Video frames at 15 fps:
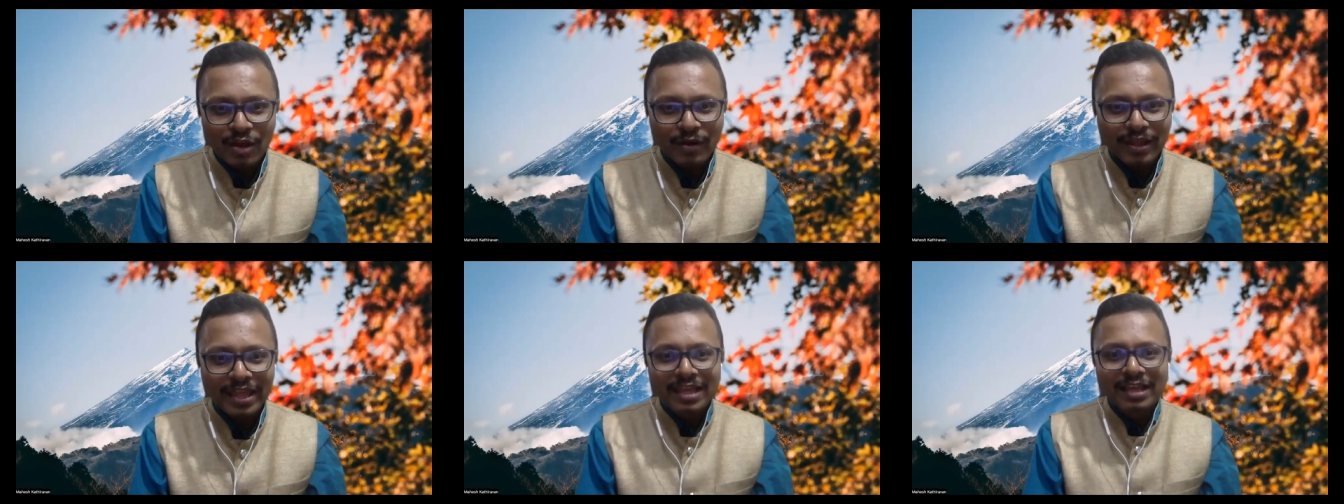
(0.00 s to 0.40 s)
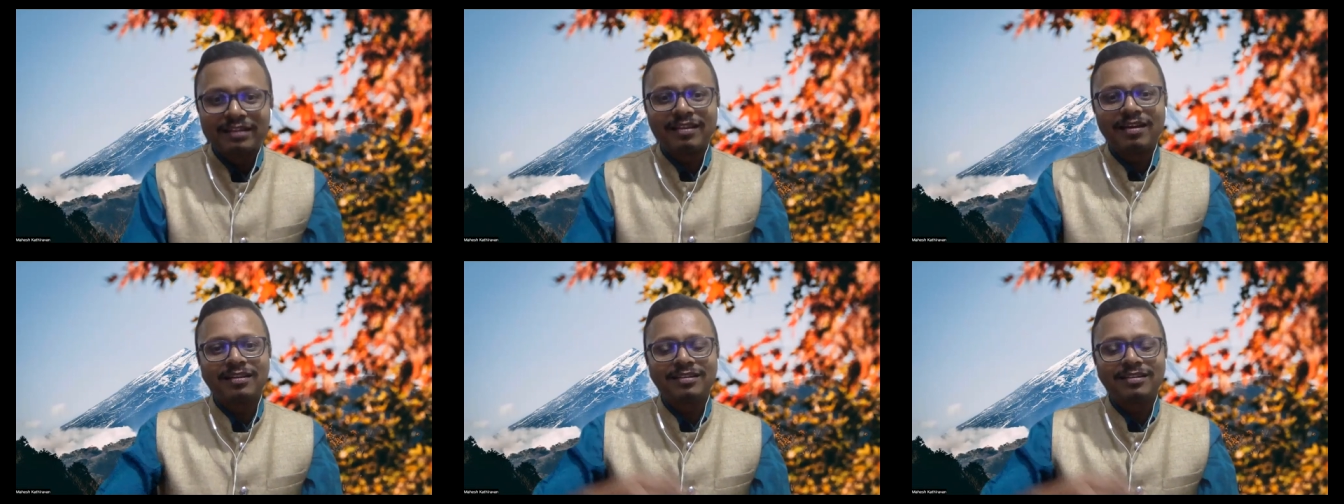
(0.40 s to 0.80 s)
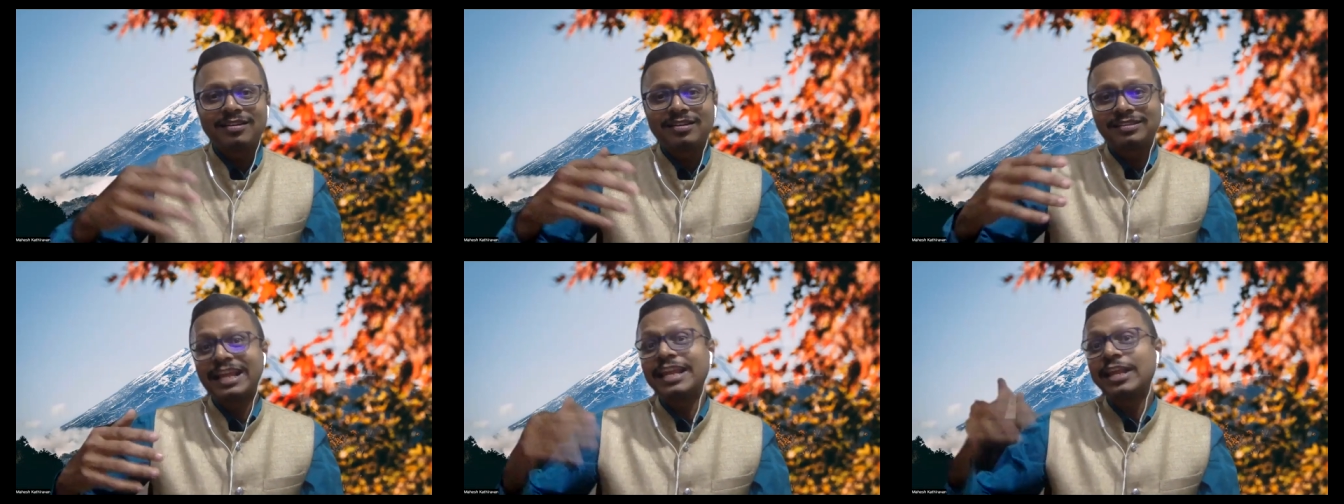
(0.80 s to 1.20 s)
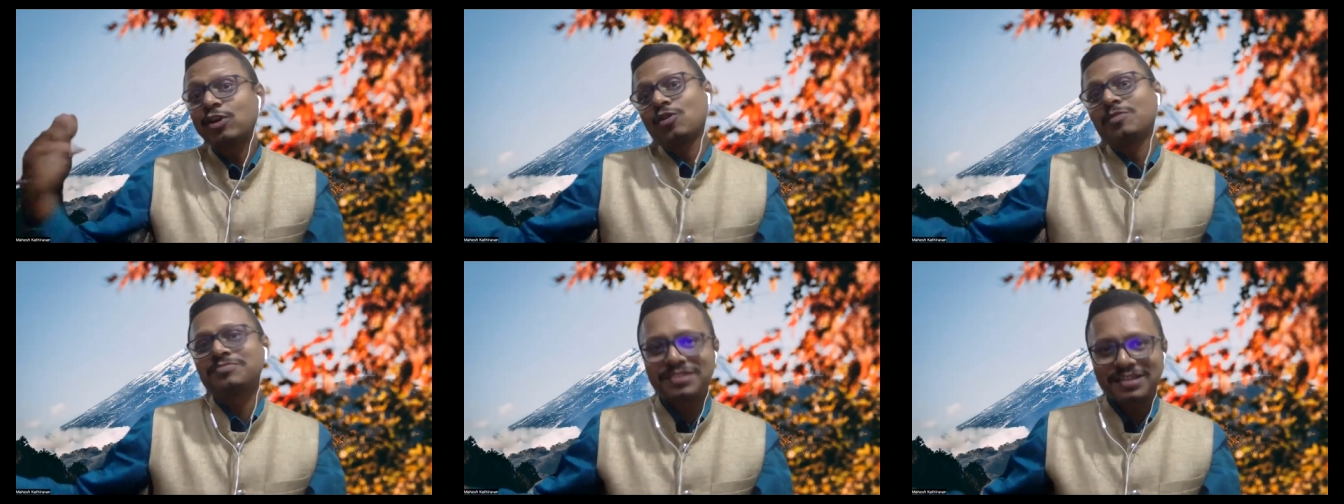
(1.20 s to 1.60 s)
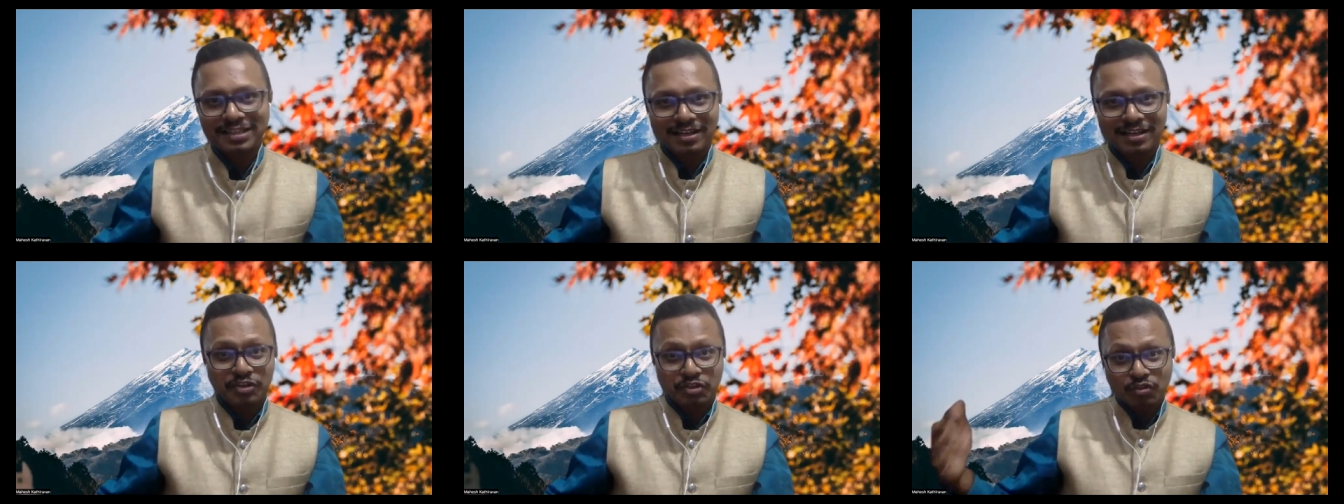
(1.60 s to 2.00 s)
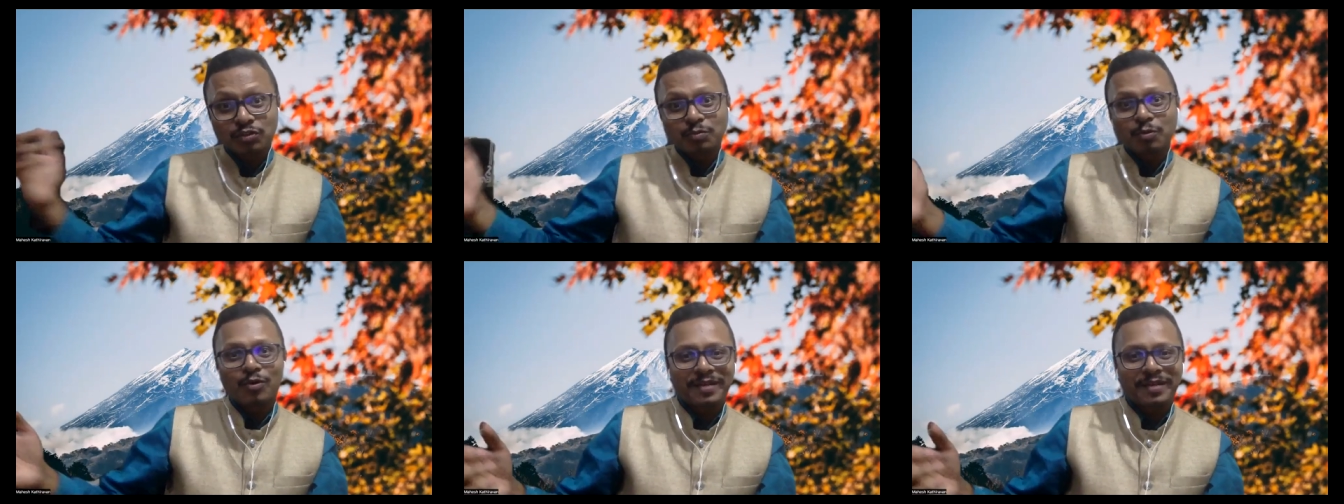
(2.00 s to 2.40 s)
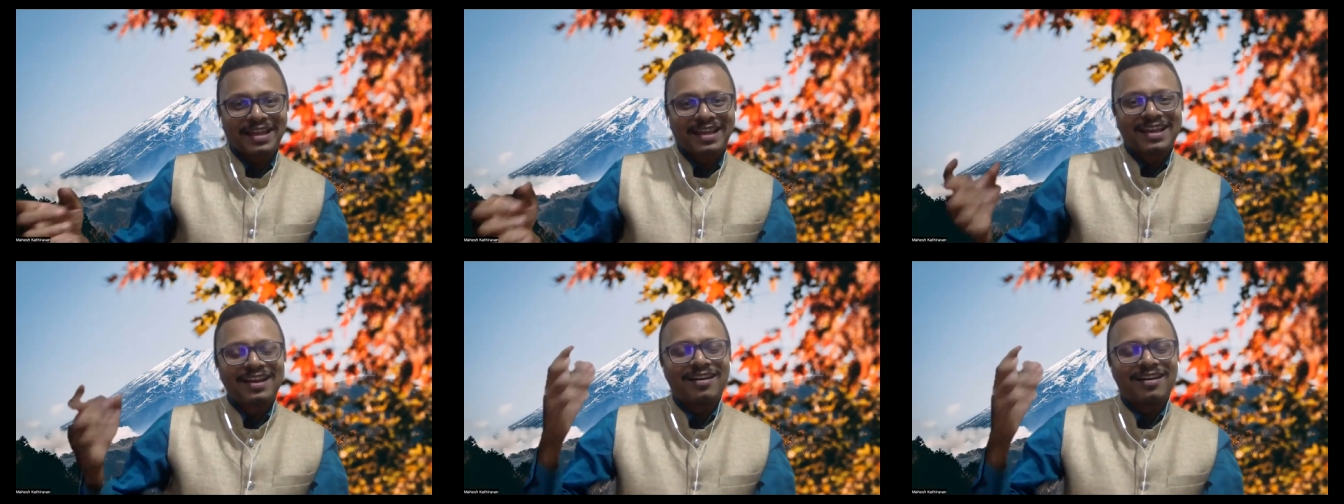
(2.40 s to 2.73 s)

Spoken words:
Okay, the telecom sector, which was booming.